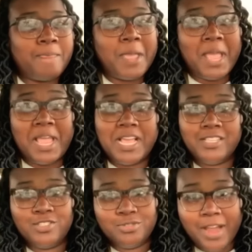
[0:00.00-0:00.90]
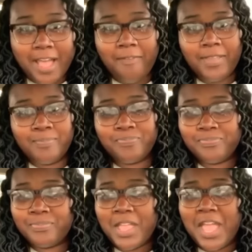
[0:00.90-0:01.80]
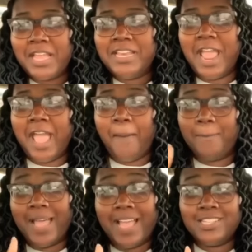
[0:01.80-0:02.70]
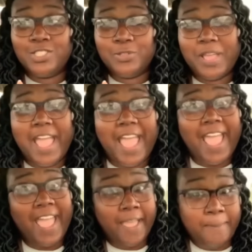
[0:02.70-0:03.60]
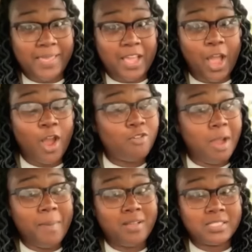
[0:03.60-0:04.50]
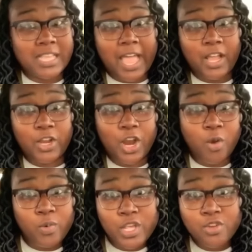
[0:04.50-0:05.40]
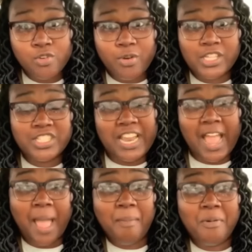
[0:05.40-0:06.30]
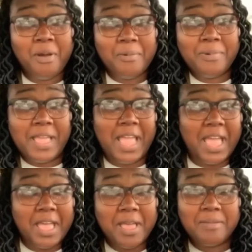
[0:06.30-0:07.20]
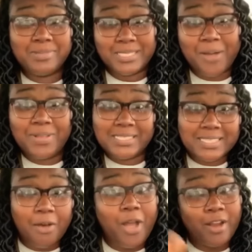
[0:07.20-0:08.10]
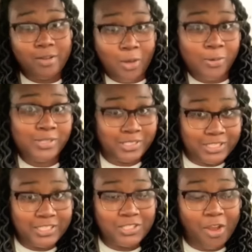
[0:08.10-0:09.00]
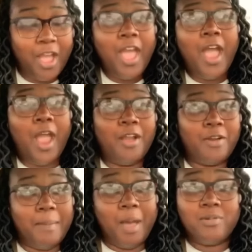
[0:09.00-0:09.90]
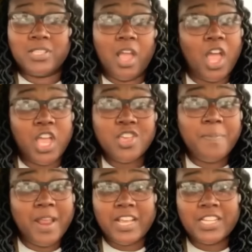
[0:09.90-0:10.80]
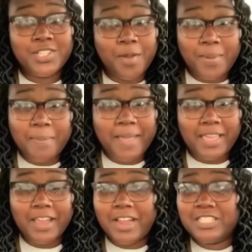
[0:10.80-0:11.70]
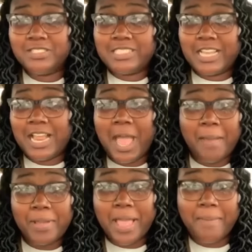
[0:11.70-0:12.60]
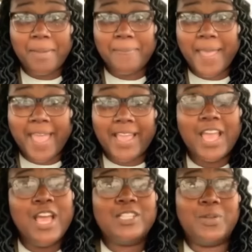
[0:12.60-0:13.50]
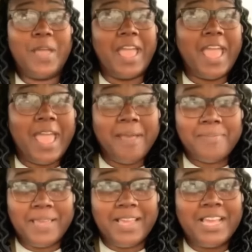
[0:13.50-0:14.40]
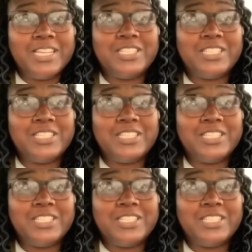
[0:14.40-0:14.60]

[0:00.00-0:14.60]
and he's driving. Now, mind you, Abby, her grandma was like, girl, where you going? She's like, I'm going with so-and-so, her older sister. Her grandma was like, oh, you better get your butt back here. And she was like, I'm coming back. So Abby,